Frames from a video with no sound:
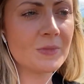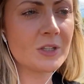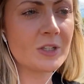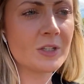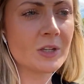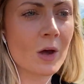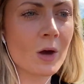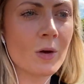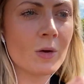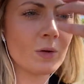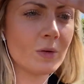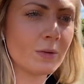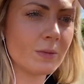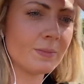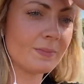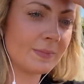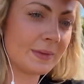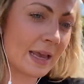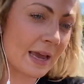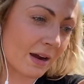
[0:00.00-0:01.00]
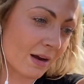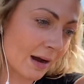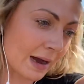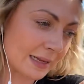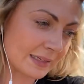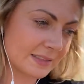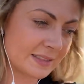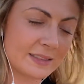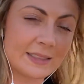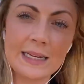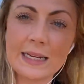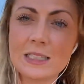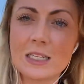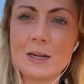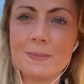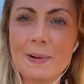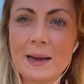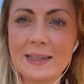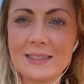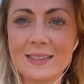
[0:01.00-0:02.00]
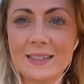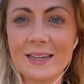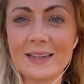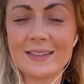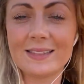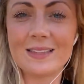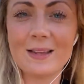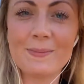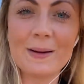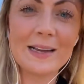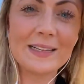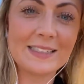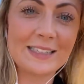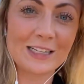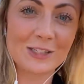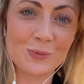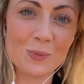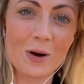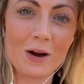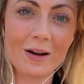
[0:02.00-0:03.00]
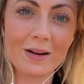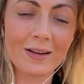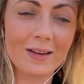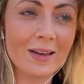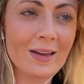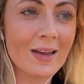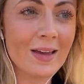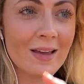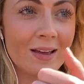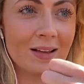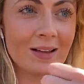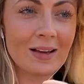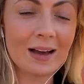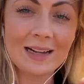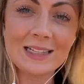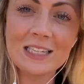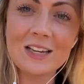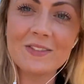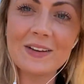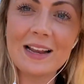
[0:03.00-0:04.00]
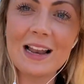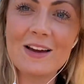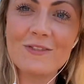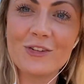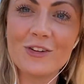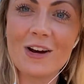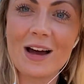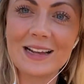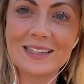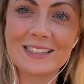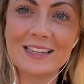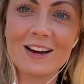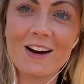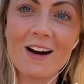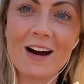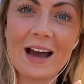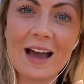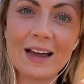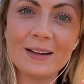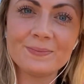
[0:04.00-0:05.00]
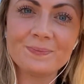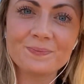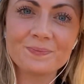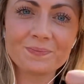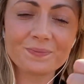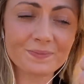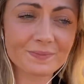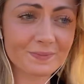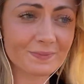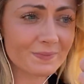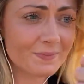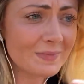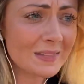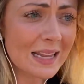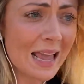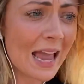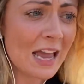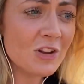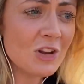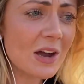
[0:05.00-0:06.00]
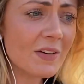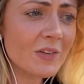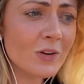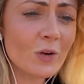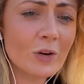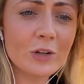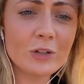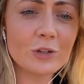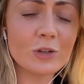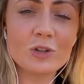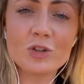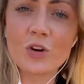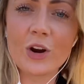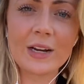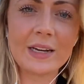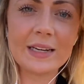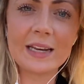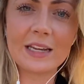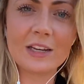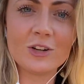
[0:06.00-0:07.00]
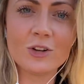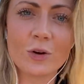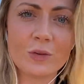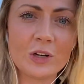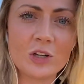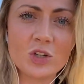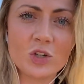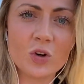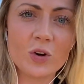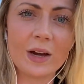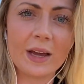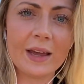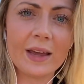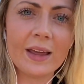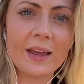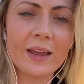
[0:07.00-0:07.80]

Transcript: So yeah, guys, stick to the basics. The basics work. Activity level nice and high, and you haven't got to do training that you don't enjoy.